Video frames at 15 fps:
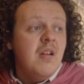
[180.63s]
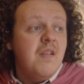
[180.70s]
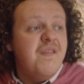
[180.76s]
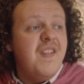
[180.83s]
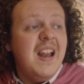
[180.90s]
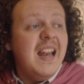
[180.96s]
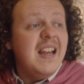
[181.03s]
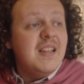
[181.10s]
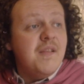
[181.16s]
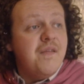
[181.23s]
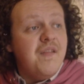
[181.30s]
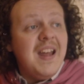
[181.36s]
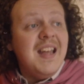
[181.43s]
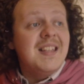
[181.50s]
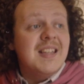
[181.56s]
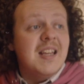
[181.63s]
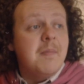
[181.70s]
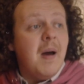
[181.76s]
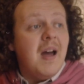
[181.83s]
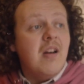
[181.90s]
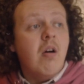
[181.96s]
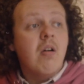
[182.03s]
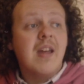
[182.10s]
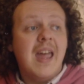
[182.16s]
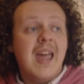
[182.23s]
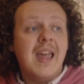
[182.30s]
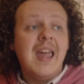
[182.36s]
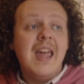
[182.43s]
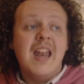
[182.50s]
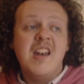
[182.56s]
But feeling defeated by not
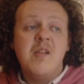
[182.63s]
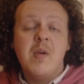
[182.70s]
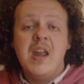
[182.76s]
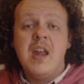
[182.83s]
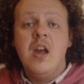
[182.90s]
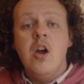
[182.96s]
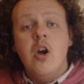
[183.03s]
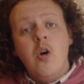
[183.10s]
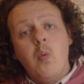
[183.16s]
getting in, we